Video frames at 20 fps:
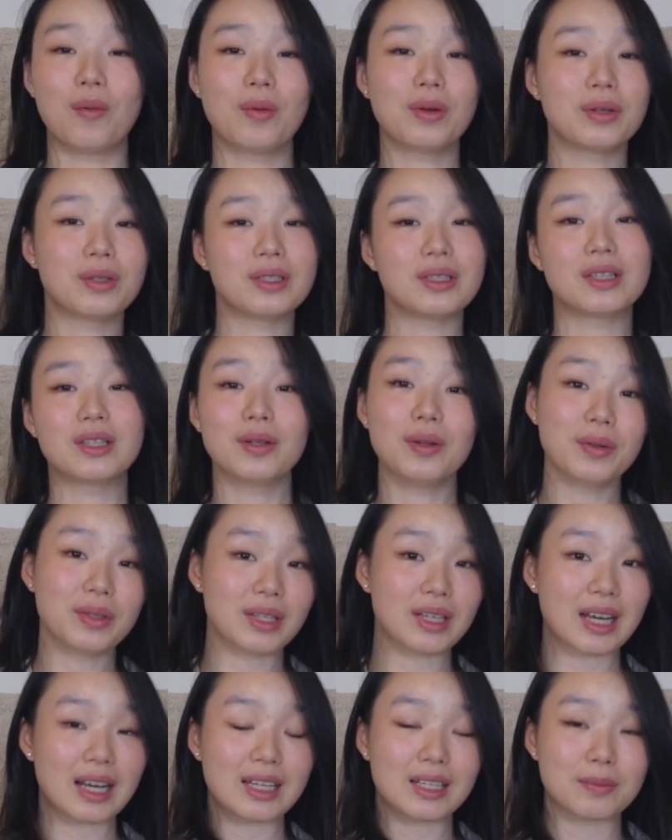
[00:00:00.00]
what are the
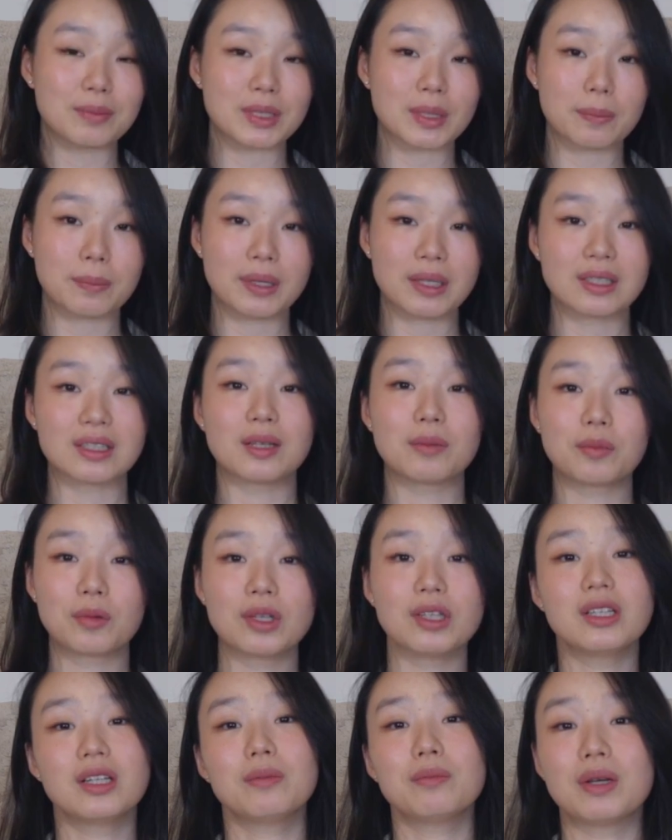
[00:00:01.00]
clothing items I picked up.
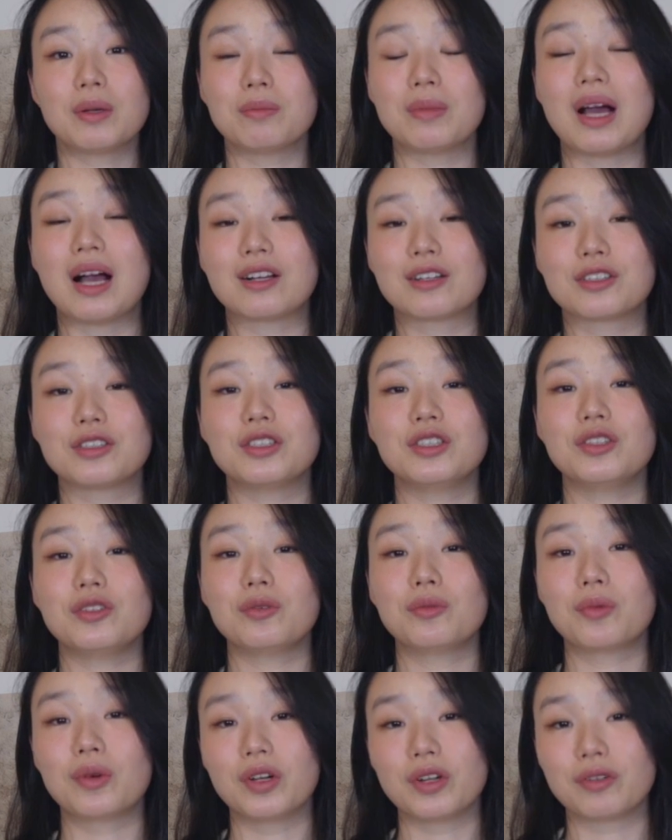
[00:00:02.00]
One of them I'm actually
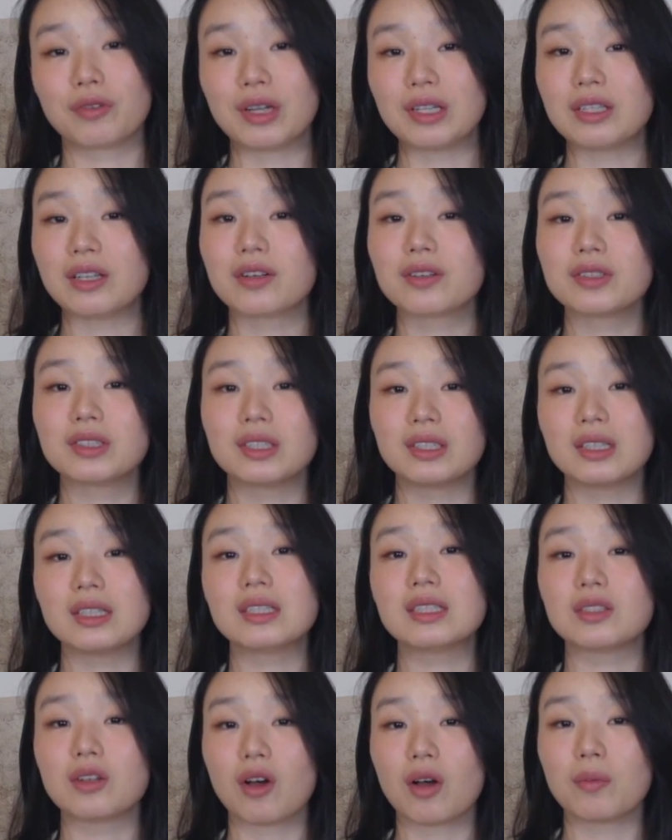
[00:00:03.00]
wearing right now. So
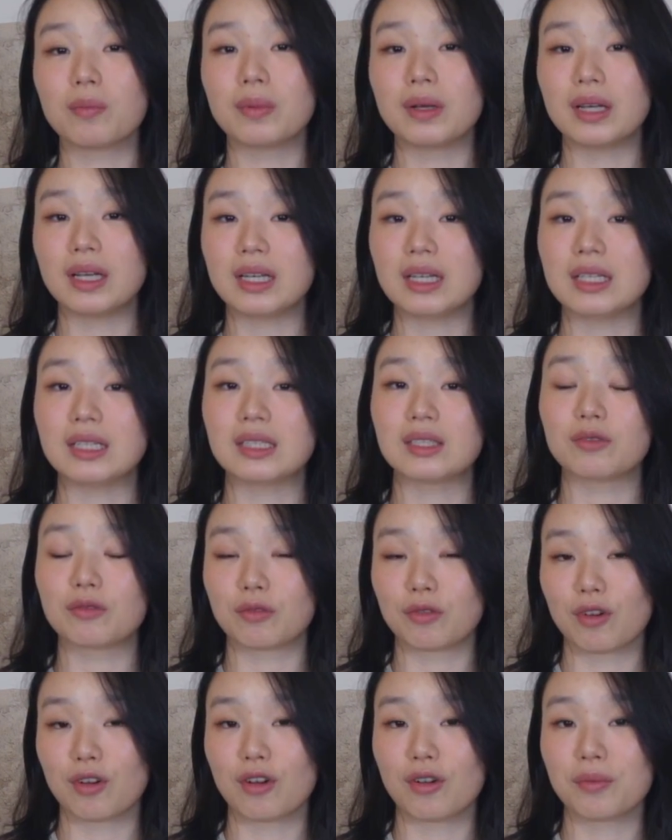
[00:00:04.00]
this top is
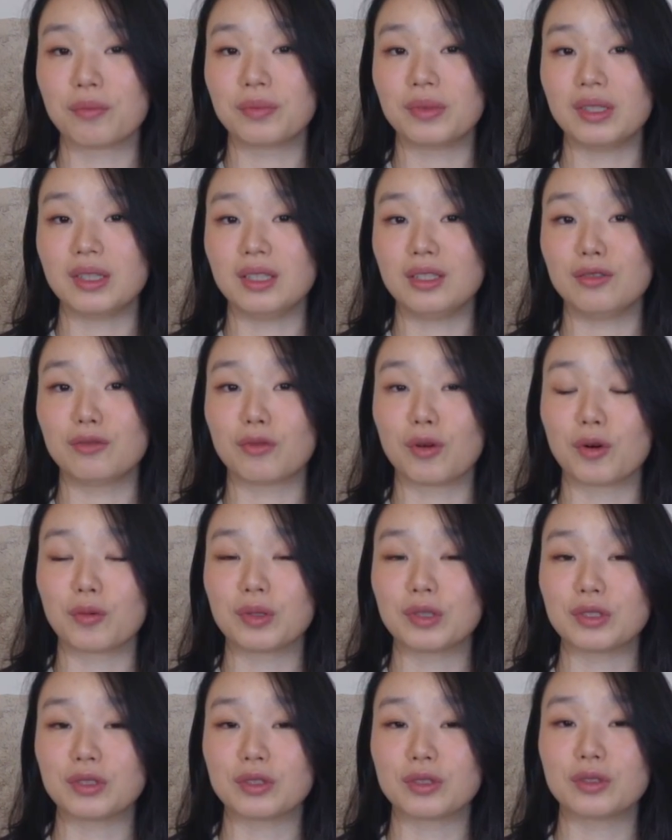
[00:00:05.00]
from the fall
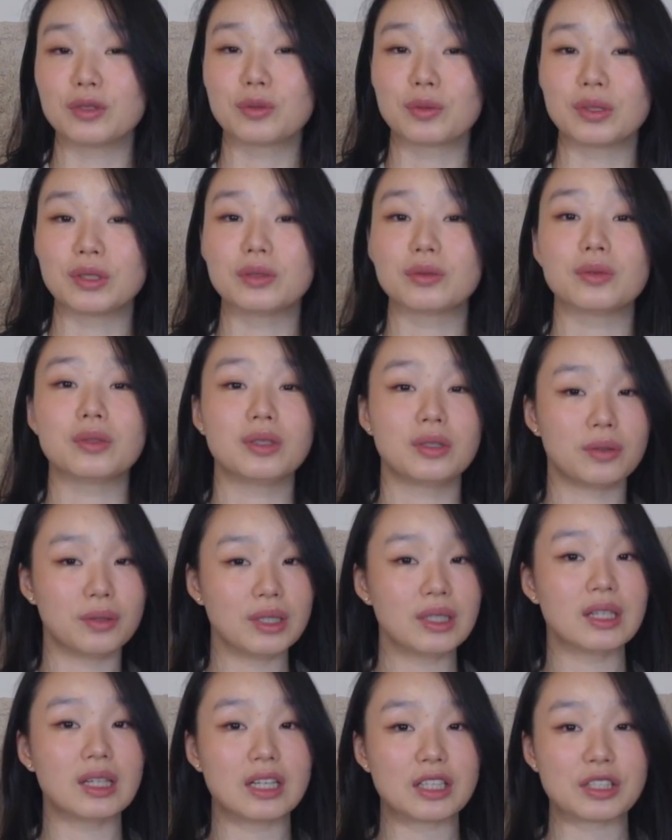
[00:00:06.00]
winter 2023
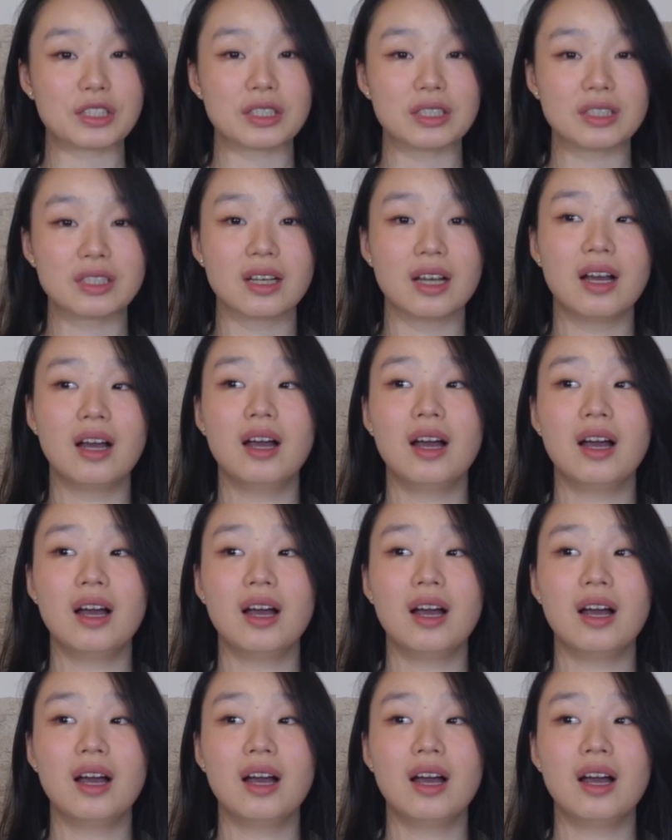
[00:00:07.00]
collection.